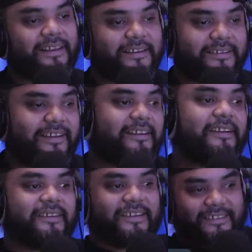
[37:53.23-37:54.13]
they're
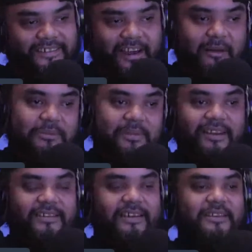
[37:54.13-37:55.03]
gonna, compliment
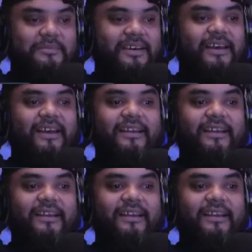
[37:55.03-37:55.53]
each other. But